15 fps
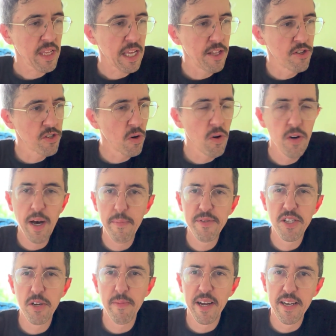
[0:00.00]
there's a whole
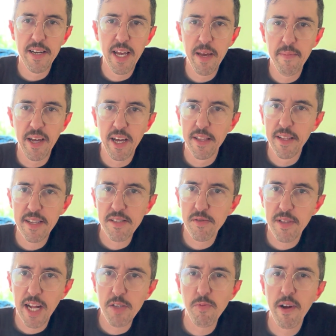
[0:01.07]
episode about naming, and
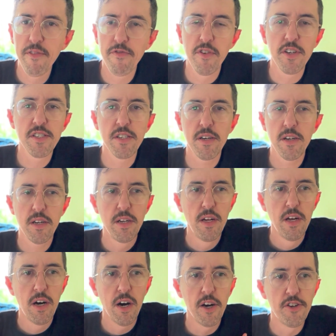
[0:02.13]
that's where I first
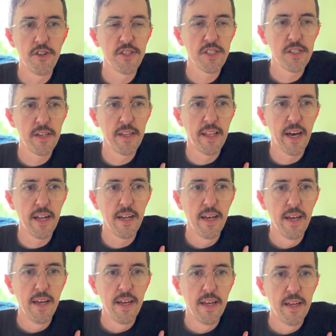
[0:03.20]
understood that
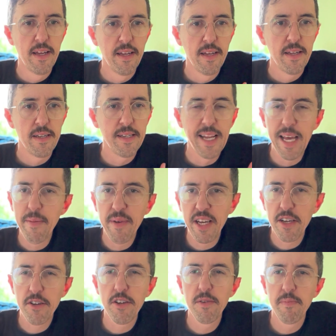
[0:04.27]

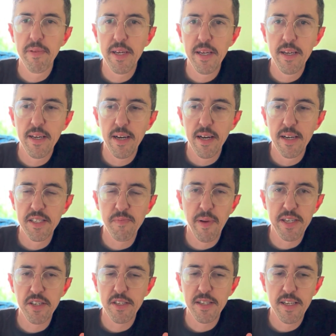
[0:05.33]
naming could be a
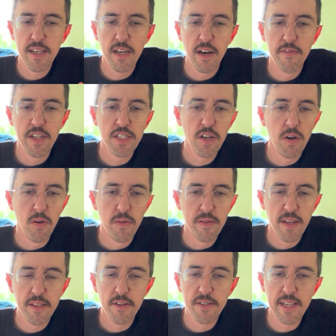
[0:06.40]
specialty of its own,
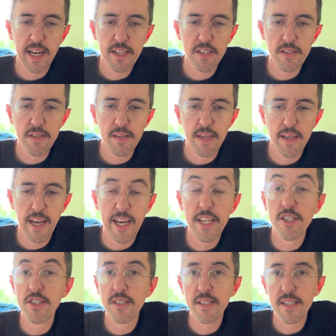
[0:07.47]
that there's actually
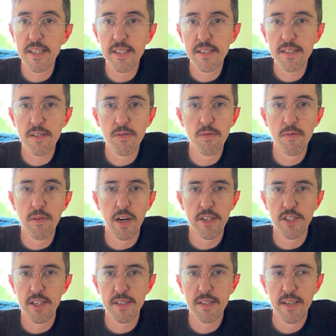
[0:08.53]
agencies who are
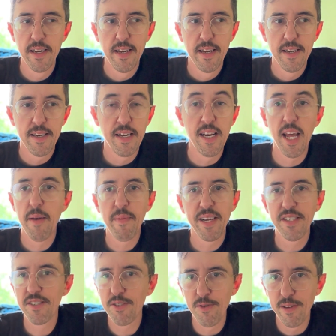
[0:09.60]
just
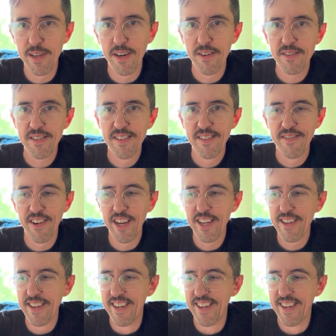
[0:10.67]
naming studios, right?